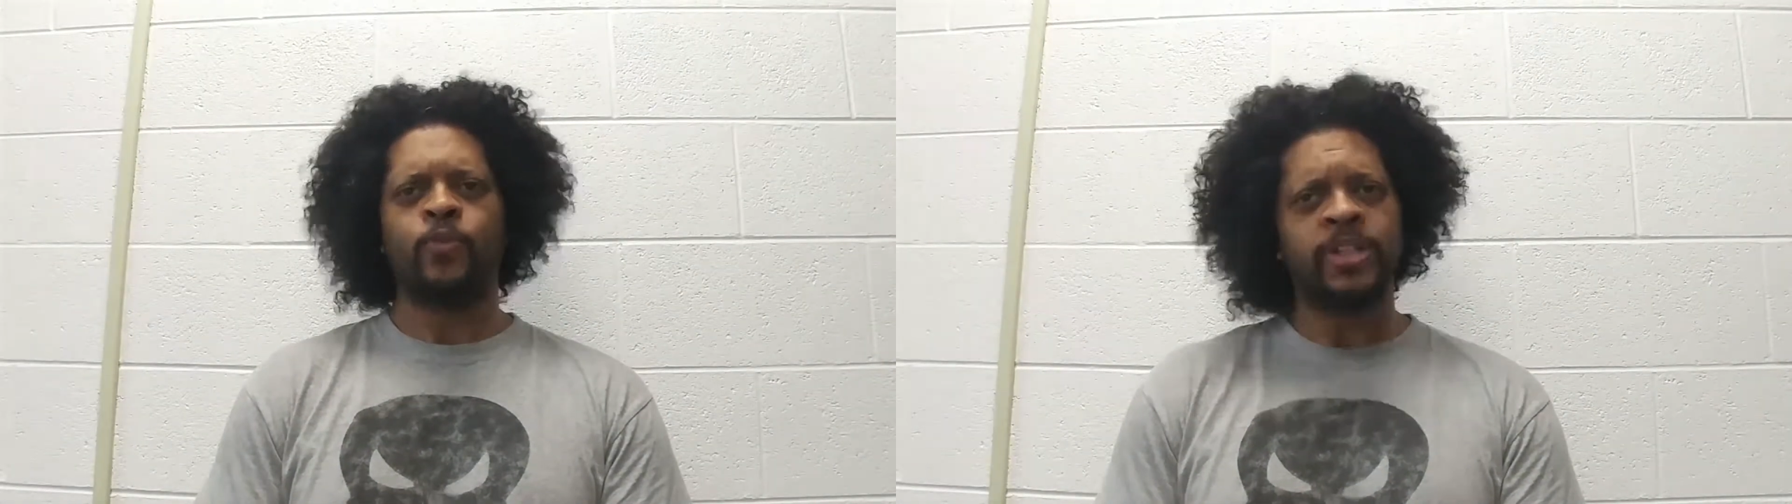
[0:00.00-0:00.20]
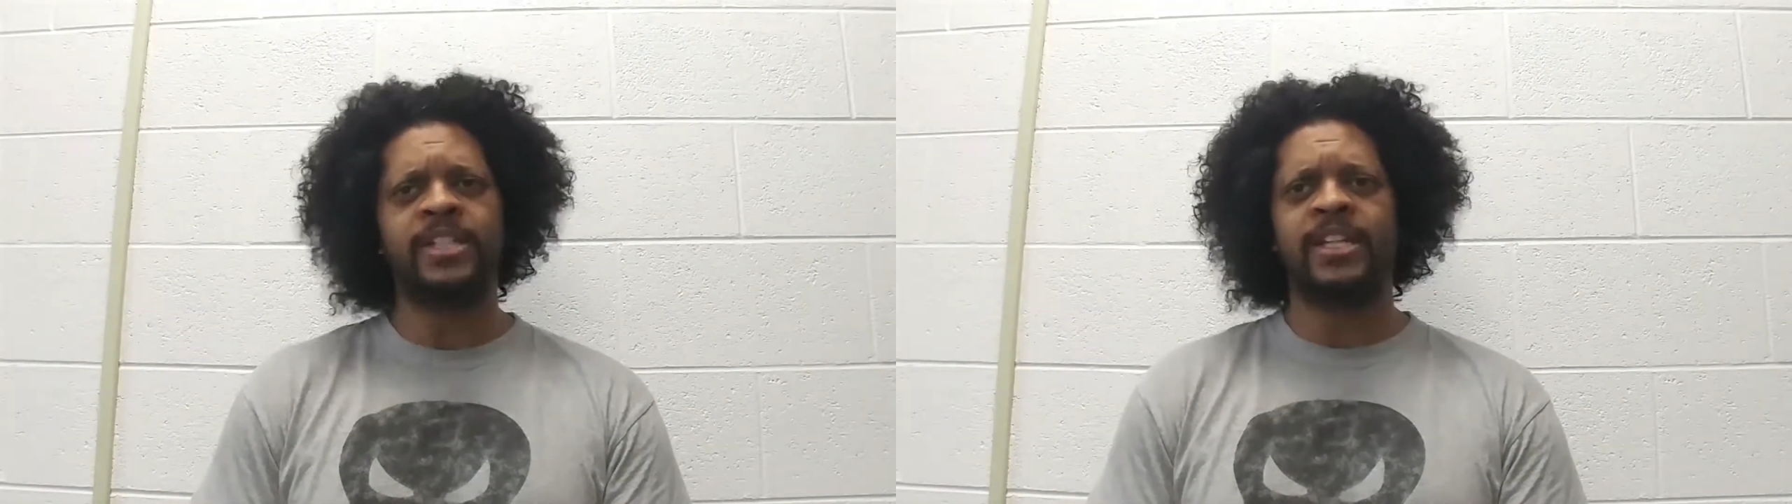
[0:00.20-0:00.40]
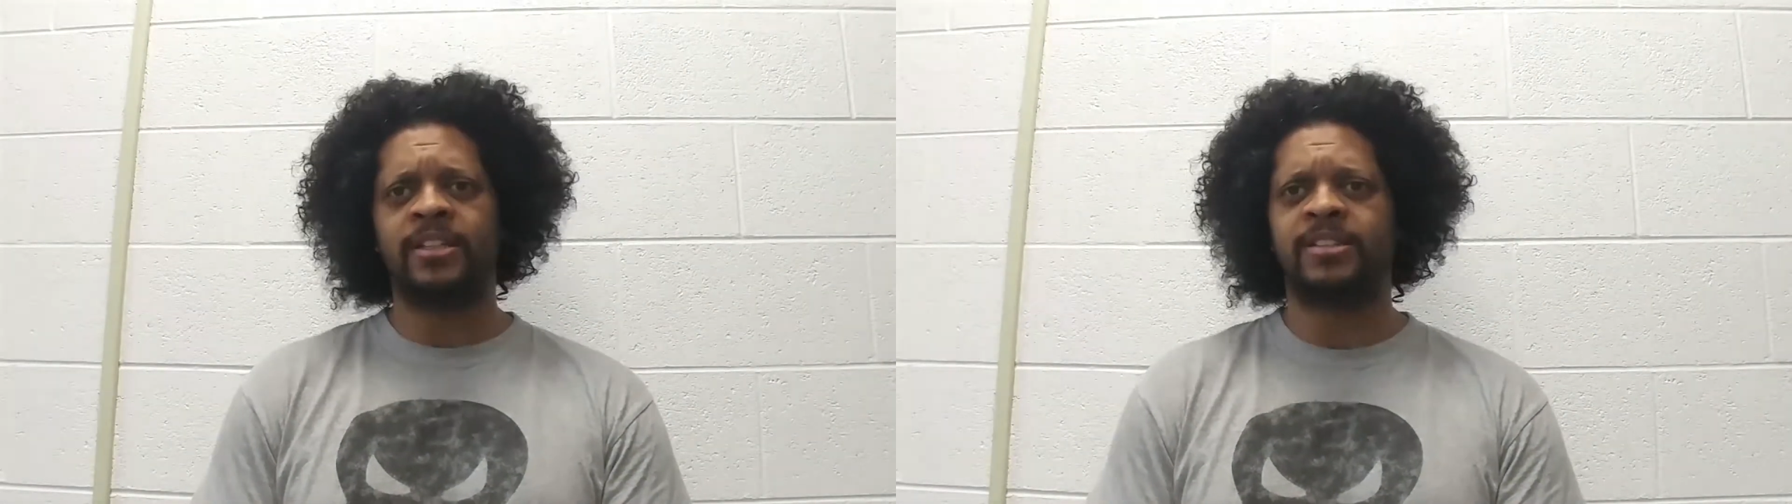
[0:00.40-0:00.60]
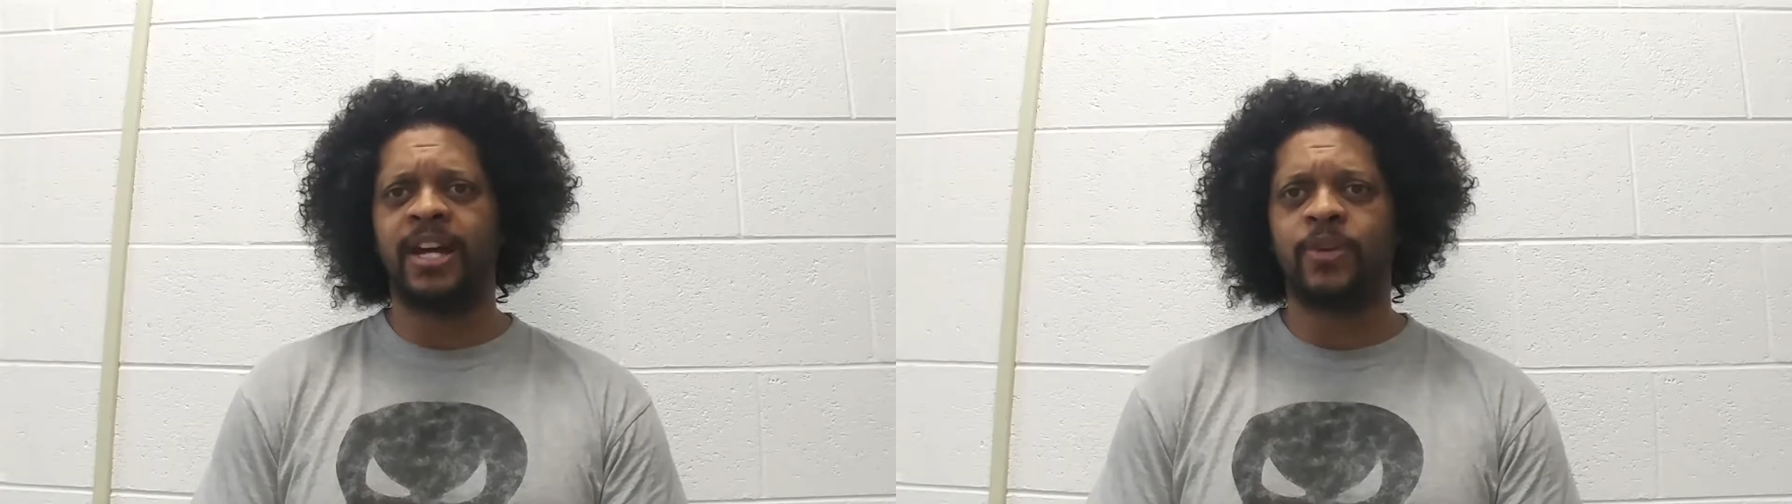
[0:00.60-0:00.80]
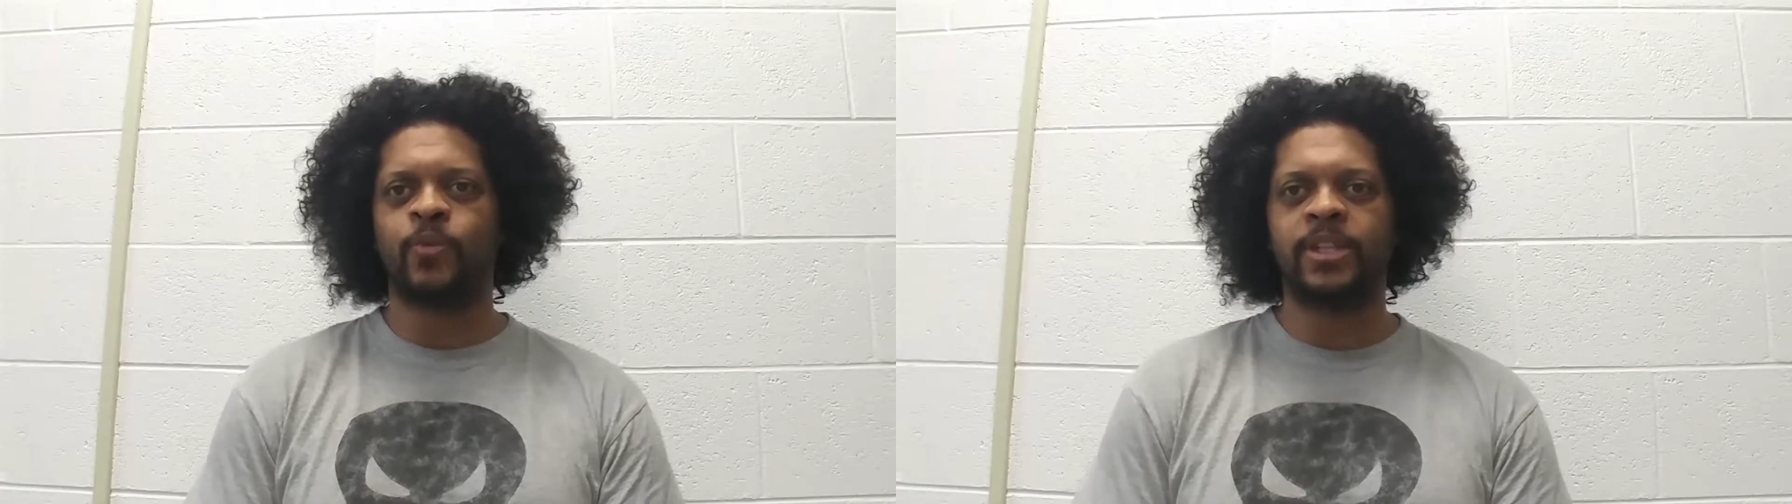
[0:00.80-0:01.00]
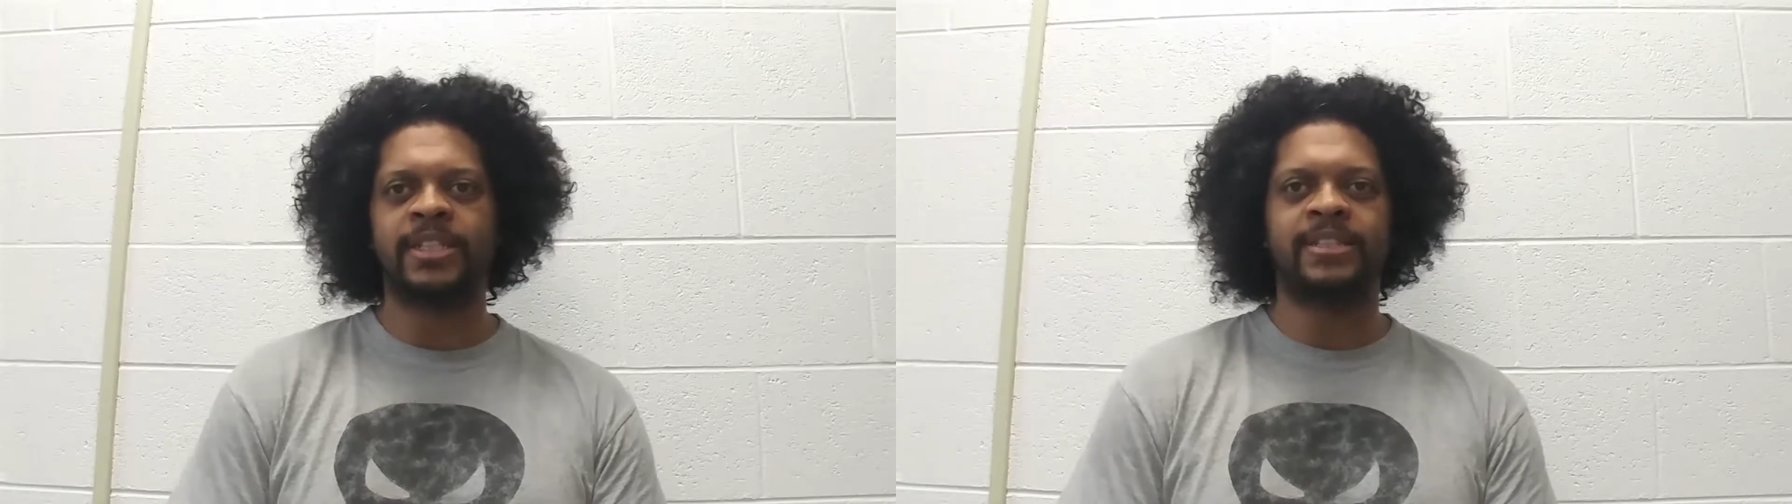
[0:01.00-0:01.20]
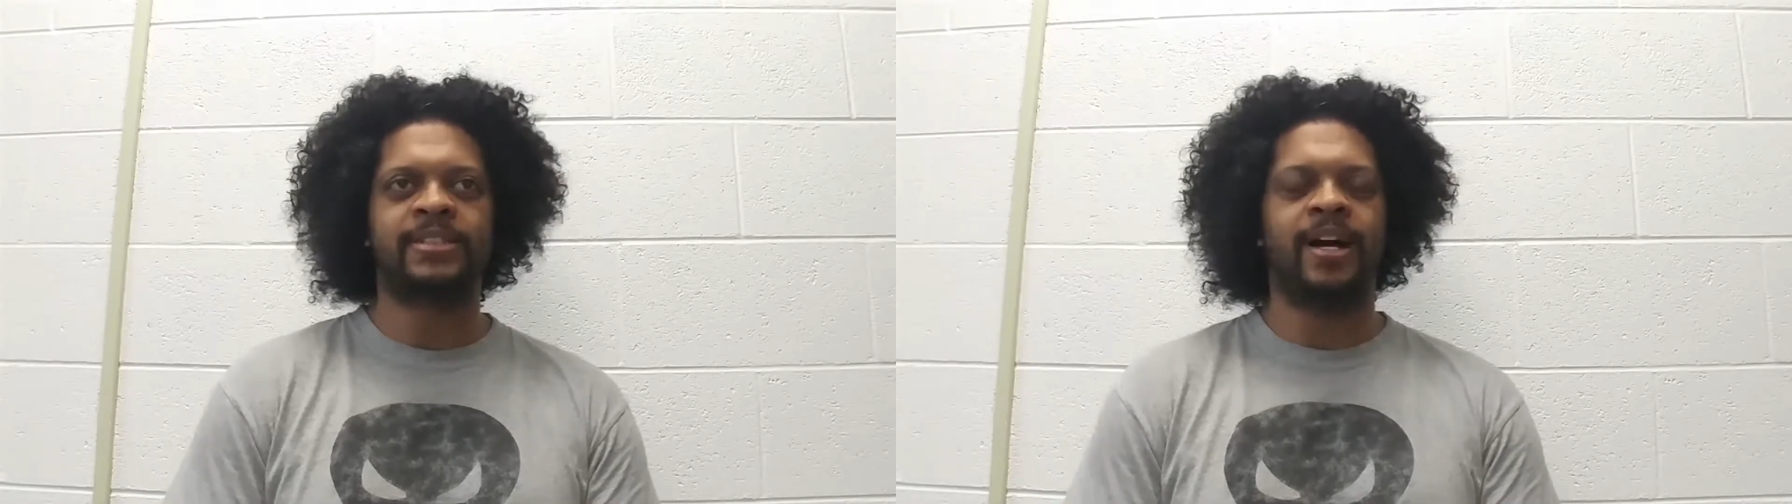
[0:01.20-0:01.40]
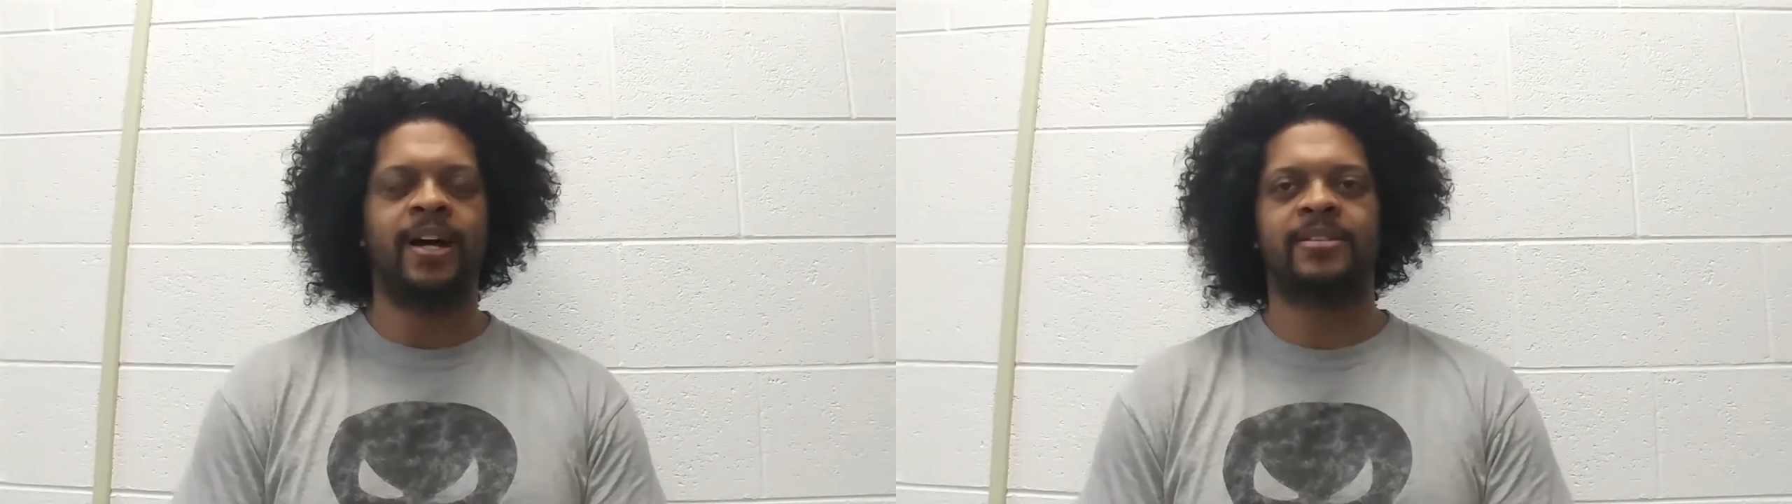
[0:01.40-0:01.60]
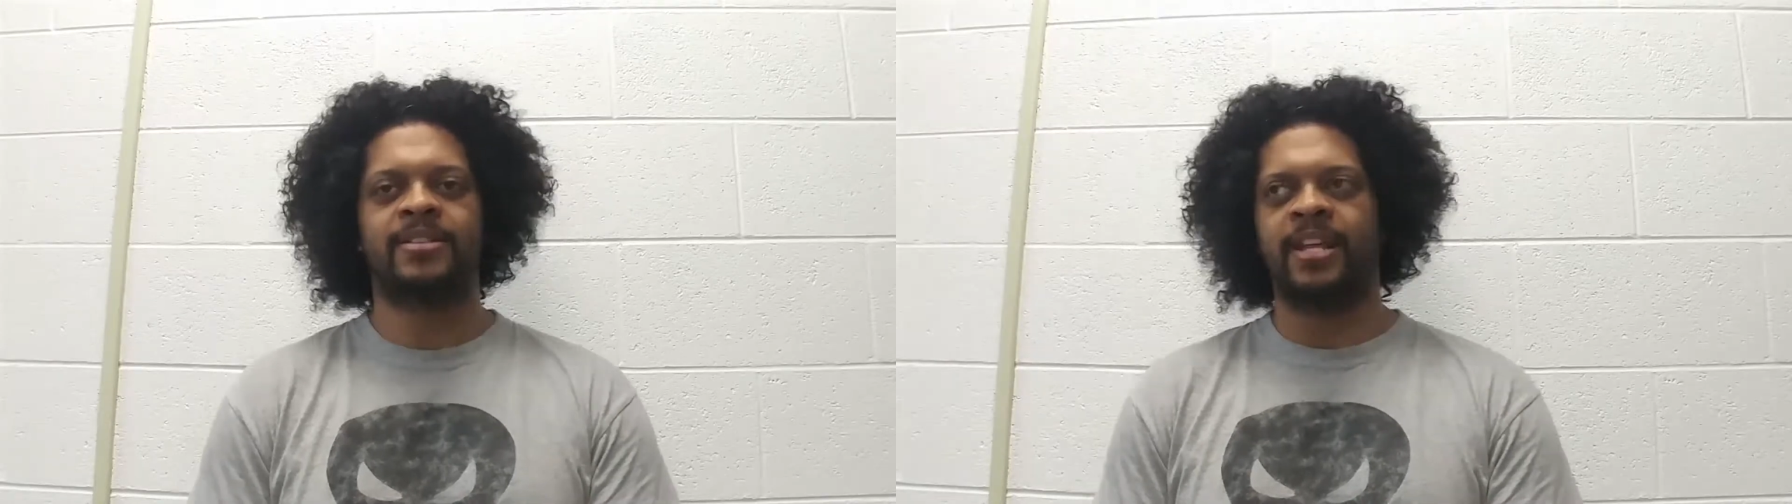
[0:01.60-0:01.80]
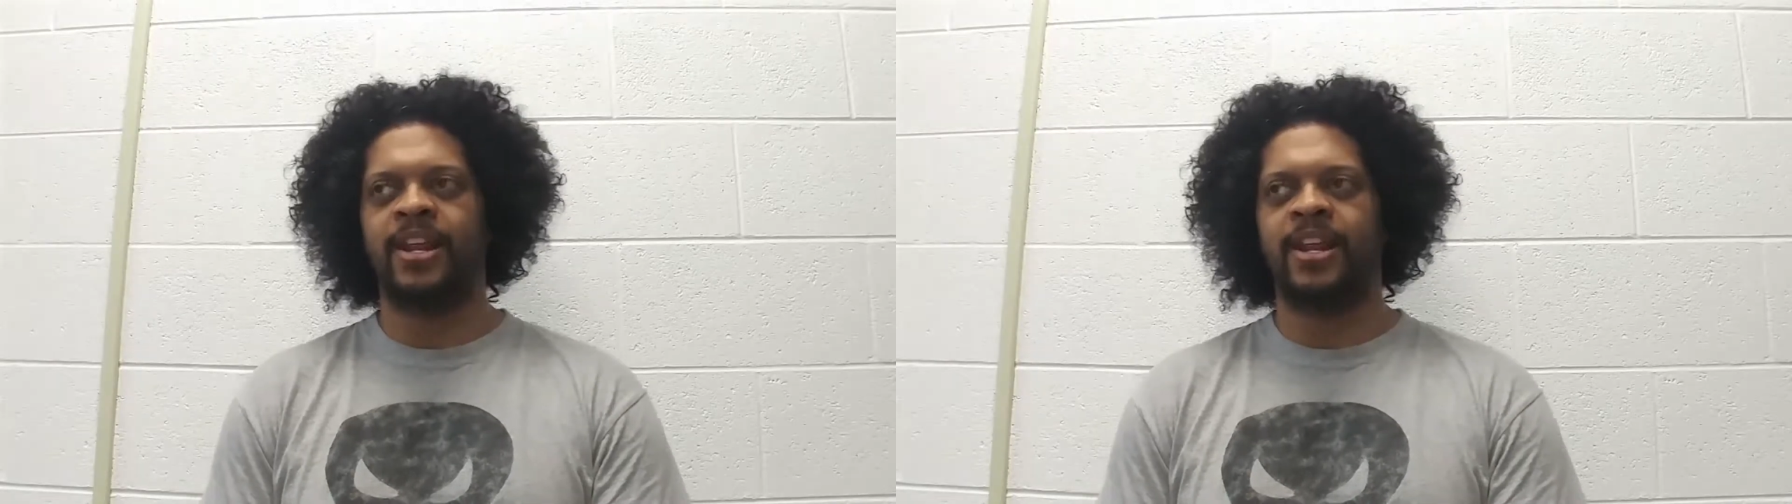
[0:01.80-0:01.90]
really sucked,